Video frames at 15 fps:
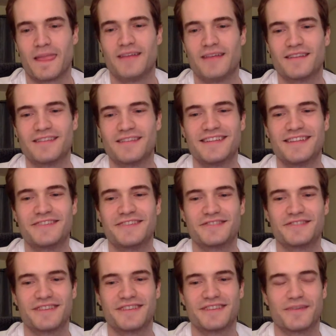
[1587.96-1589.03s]
So that's an
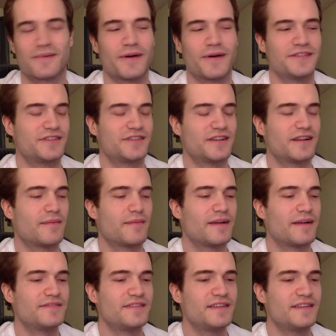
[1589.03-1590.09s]
interesting question. I've
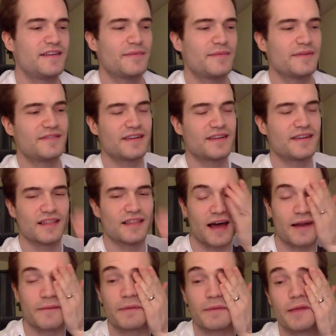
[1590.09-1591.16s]
been seeing a
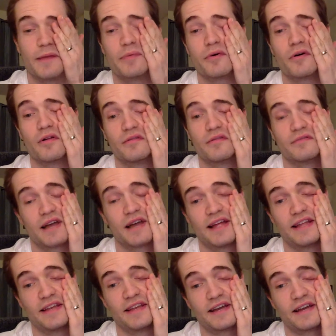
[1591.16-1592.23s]
lot of people,
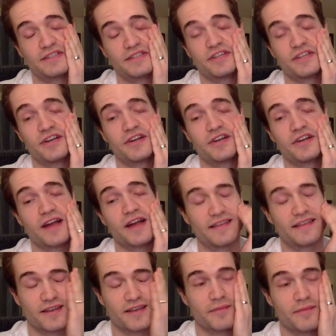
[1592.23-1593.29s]
not just here,
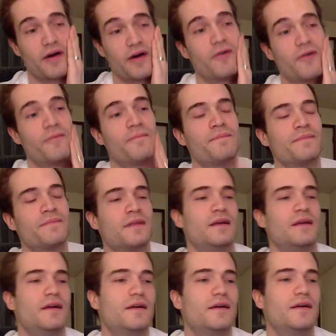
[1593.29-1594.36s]
asking about,
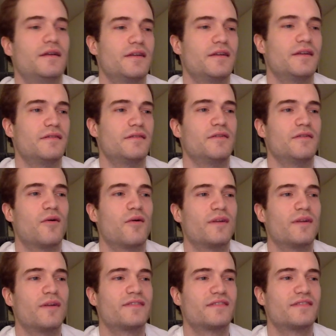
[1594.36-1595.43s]
you know,
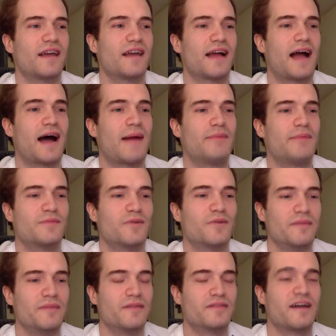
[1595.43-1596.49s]
what's like
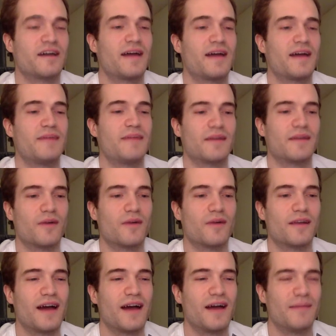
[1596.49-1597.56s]
optimal meal timing and
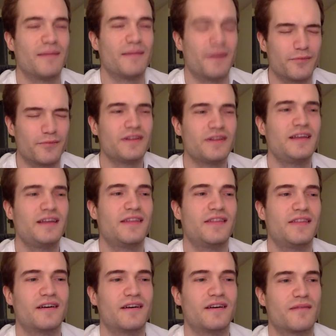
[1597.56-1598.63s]
whatnot, but really
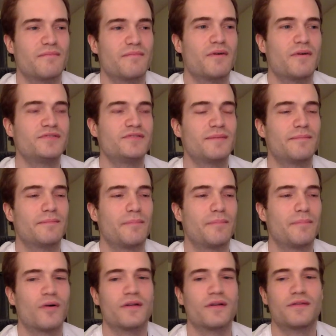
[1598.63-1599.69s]
the most
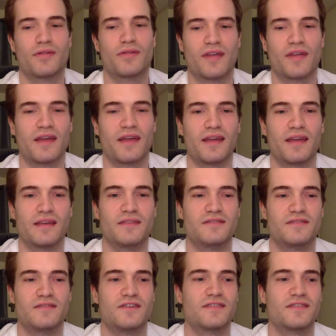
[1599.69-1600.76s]
important thing
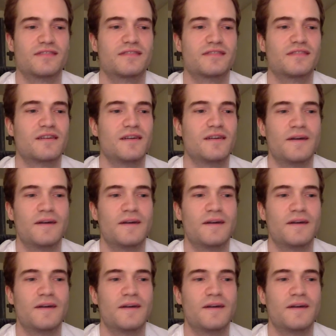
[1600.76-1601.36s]
is just,